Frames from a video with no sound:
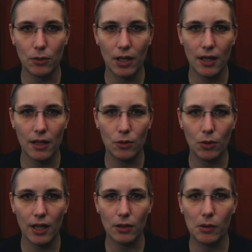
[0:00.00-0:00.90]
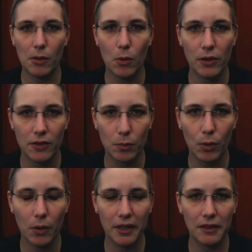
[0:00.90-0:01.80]
at uh, into at our walls is
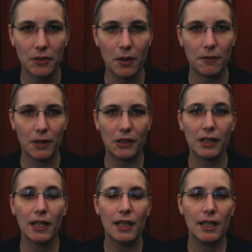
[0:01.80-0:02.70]
boring so i figured